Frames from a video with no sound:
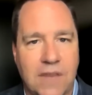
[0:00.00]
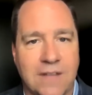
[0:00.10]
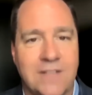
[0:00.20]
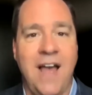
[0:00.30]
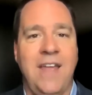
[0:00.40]

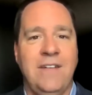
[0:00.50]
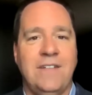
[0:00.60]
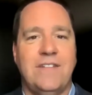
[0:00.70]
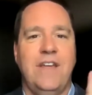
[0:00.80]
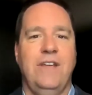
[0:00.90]

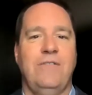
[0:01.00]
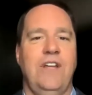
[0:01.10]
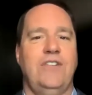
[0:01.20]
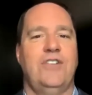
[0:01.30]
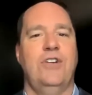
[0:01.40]
Signs that you
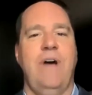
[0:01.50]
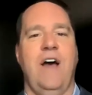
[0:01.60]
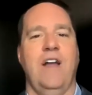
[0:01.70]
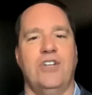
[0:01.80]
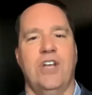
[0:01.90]
teach too
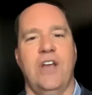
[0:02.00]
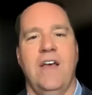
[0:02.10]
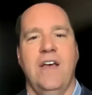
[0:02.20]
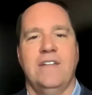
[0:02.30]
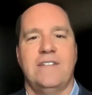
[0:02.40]
much.
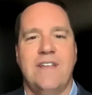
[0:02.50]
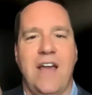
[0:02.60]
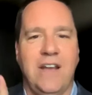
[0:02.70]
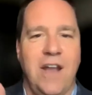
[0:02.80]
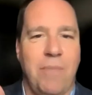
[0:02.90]

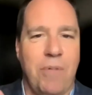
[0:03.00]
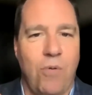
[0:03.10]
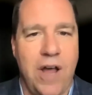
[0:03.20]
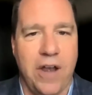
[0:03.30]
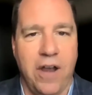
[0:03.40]
Sign number
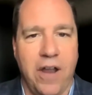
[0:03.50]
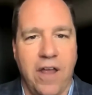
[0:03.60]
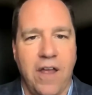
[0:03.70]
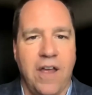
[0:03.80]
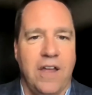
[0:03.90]
1,
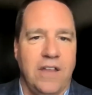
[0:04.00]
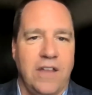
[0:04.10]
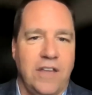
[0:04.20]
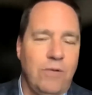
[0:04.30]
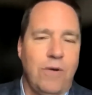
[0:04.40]

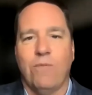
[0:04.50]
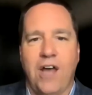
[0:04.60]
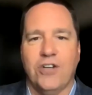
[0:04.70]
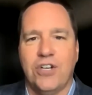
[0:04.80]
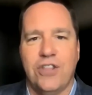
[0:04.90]
you are
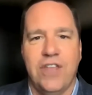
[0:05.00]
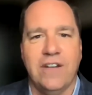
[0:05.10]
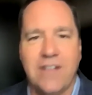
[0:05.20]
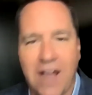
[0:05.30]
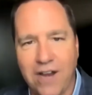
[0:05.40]
rushed.
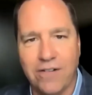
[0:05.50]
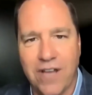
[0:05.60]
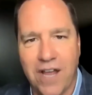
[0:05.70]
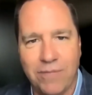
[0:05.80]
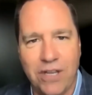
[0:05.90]
The entire
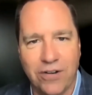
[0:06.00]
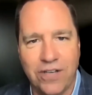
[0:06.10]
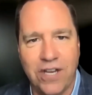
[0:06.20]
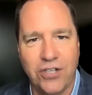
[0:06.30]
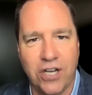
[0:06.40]
time that you're
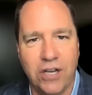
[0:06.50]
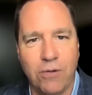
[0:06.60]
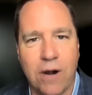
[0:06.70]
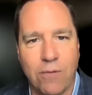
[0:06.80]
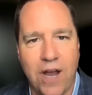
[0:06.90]
teaching,
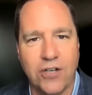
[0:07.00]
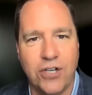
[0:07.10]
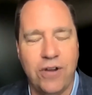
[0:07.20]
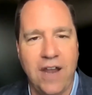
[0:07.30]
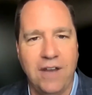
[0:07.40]
you are
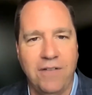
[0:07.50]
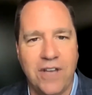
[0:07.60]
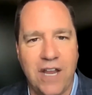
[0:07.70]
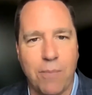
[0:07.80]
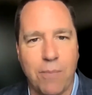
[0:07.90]
rushed. You can't even
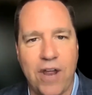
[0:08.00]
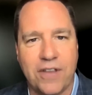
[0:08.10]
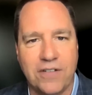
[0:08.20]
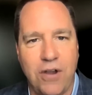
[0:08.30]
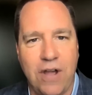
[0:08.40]
take a breath
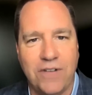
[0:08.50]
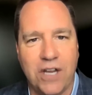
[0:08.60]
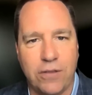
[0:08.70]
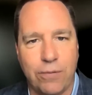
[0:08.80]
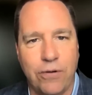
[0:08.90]
because you have to
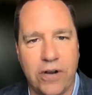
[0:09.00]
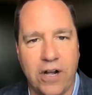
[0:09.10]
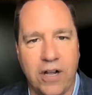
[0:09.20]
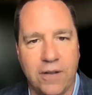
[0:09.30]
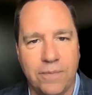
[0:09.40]
get through it
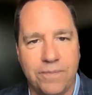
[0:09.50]
all.